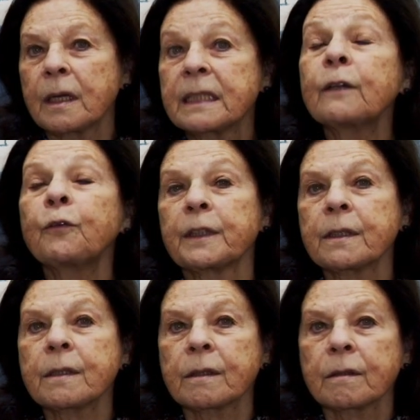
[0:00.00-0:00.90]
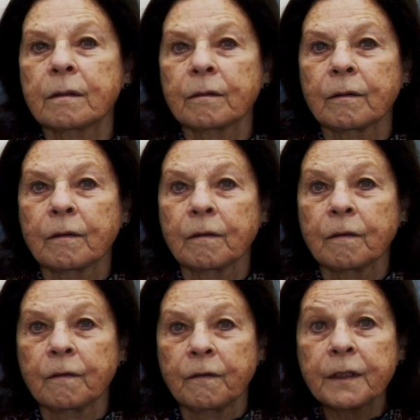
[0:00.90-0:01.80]
difference
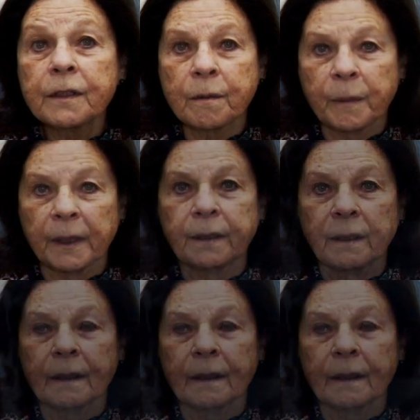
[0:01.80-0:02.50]
visibly